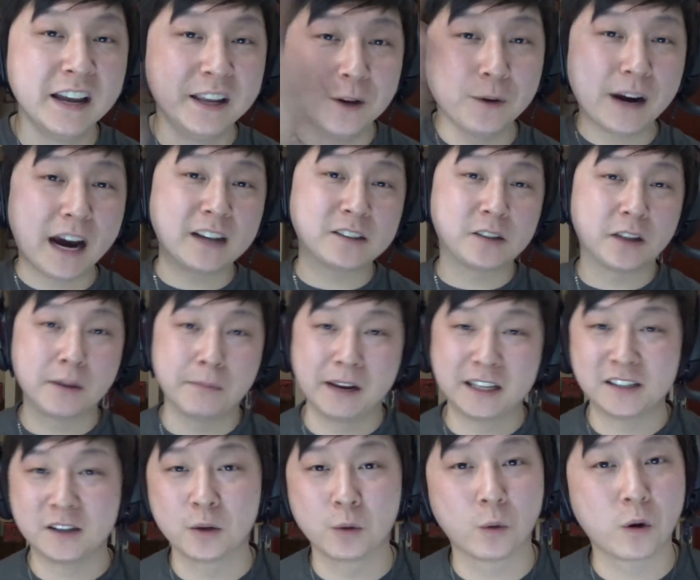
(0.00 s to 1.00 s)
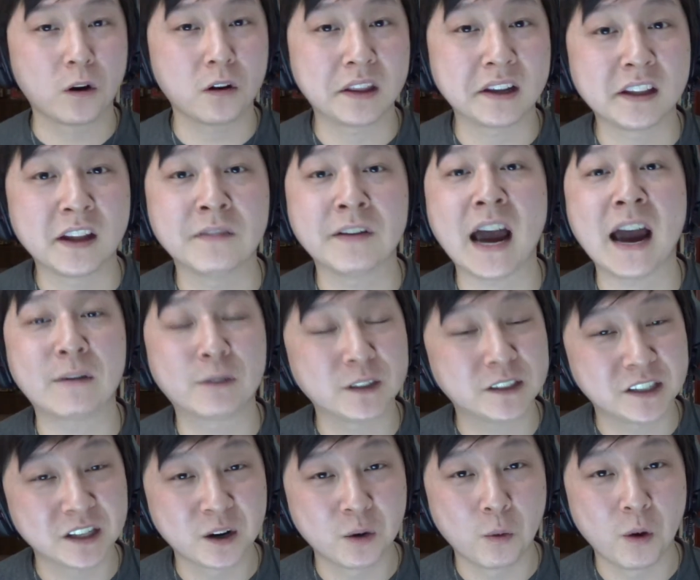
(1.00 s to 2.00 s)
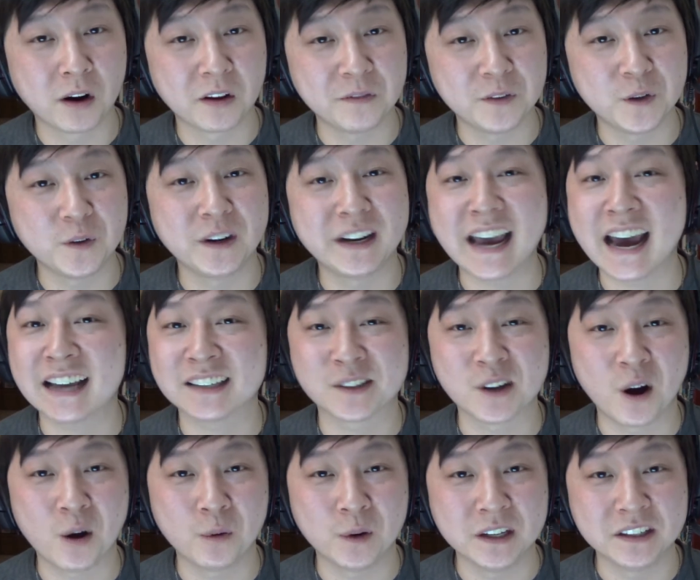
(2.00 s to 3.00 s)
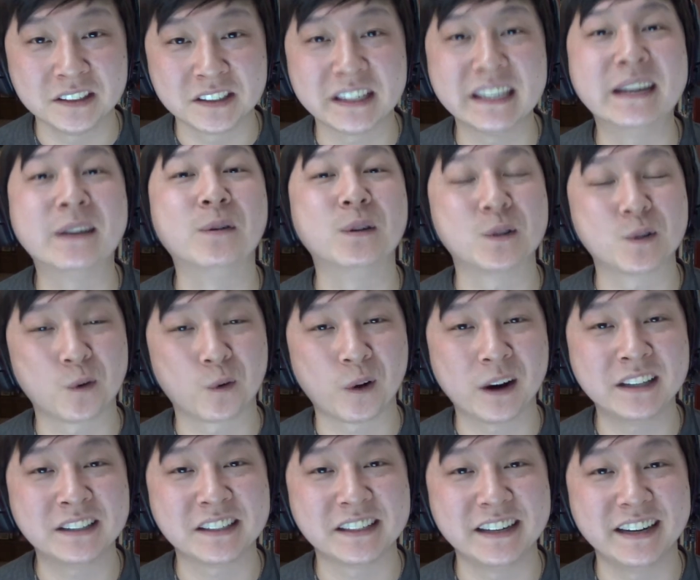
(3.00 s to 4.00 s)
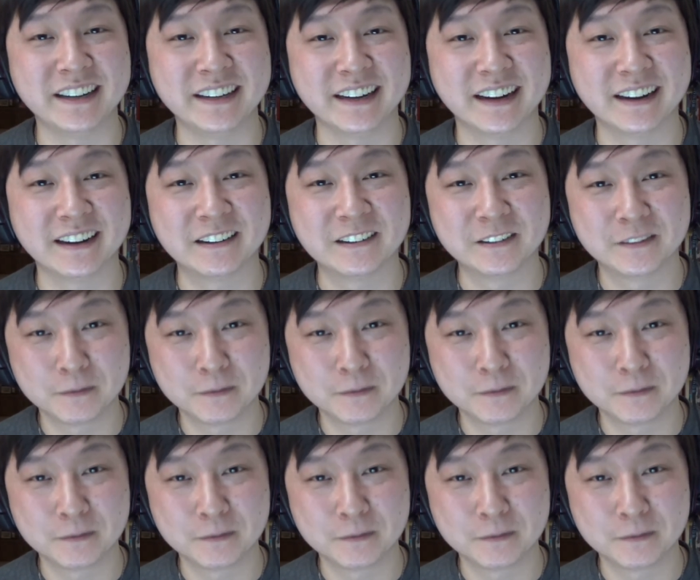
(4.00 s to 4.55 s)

You guys are the best in the world. I love every single one of you, and as always, it was great seeing ya.